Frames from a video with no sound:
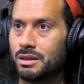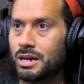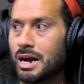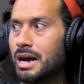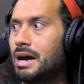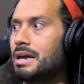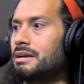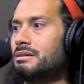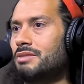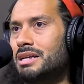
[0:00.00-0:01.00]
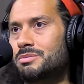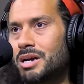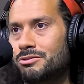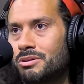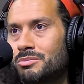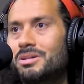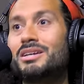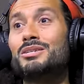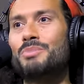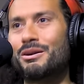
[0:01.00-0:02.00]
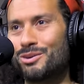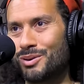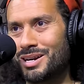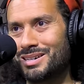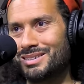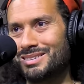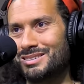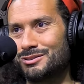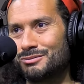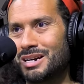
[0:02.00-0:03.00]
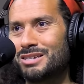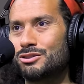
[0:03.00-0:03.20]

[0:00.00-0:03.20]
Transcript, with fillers: The high end of that spectrum is paranoia, right?